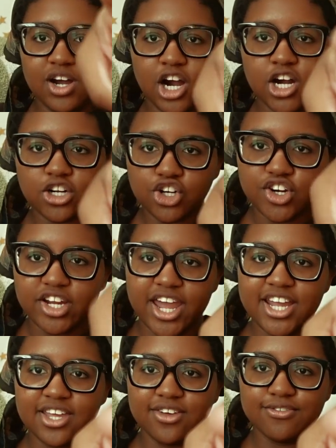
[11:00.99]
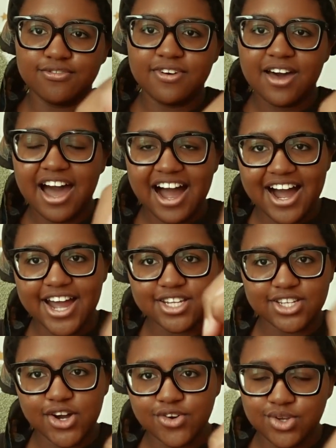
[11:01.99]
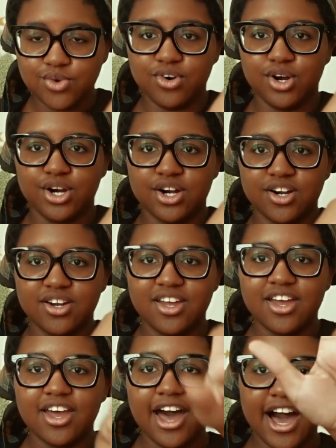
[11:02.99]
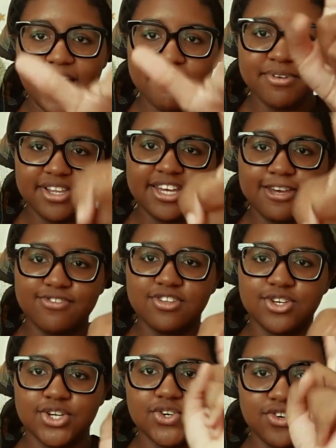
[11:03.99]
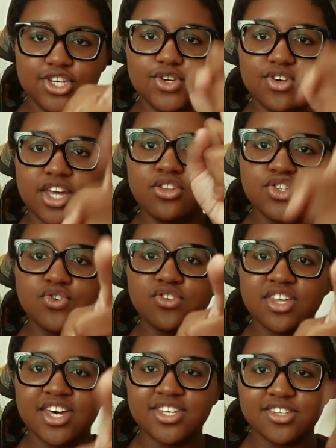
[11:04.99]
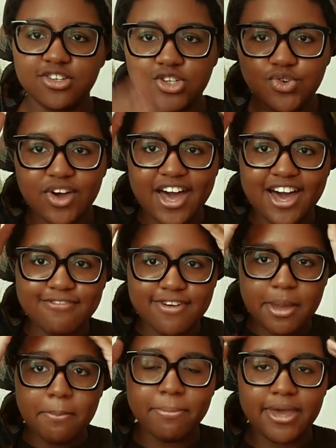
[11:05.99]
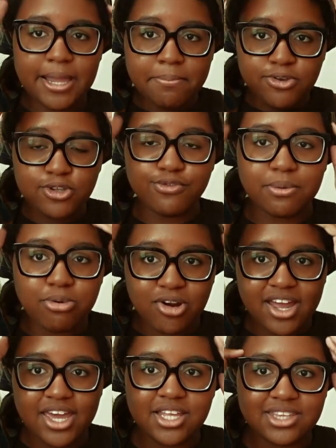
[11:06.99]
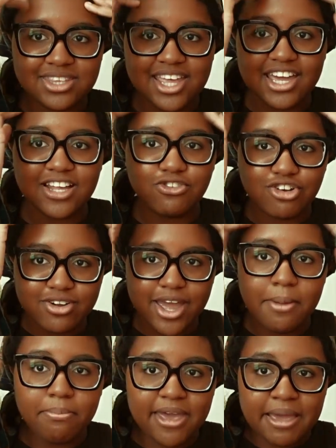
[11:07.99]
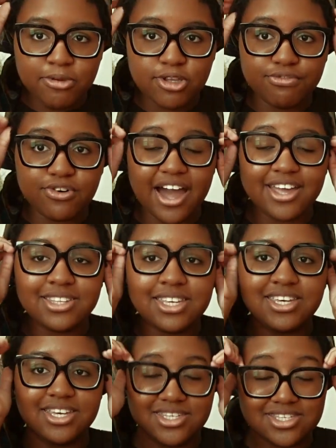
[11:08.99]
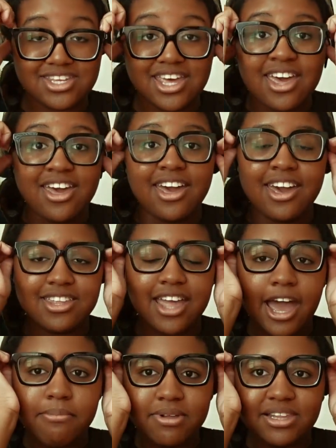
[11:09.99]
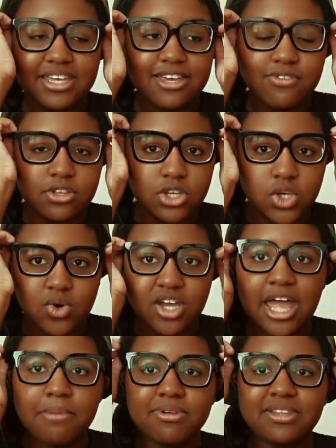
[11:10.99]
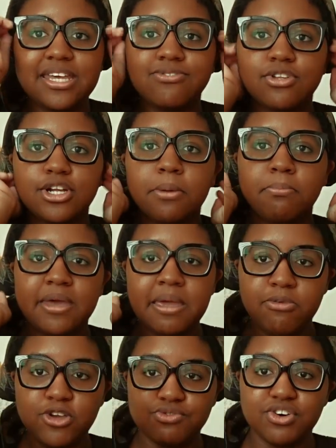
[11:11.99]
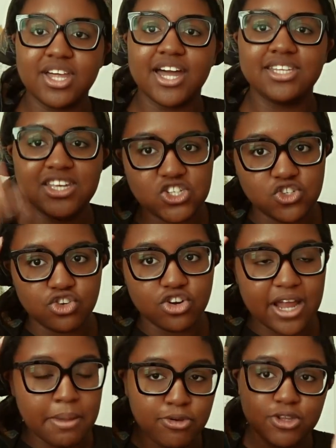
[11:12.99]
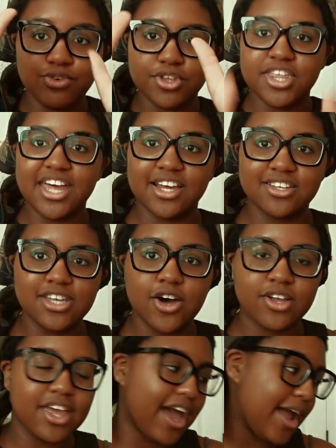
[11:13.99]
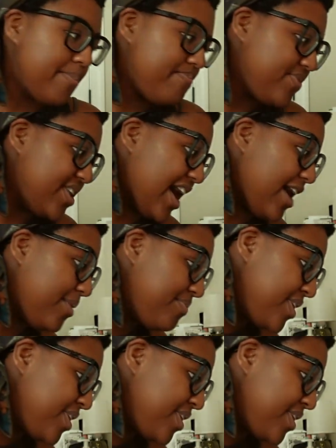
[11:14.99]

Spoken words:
are creative. I know you are. I believe in you. You can do this. You have a big, beautiful brain that can create big, beautiful ideas. And I believe in you, and I believe in your big, beautiful ideas to create beautiful things. Okay, now,